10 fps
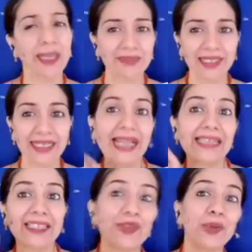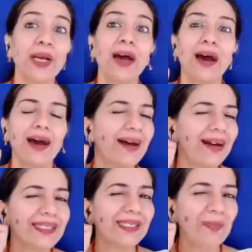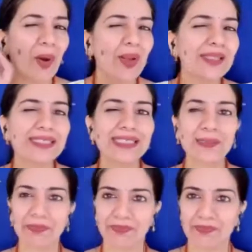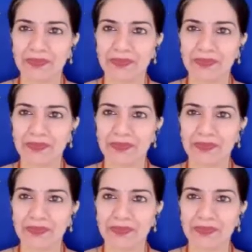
something, I'll give you a small tip.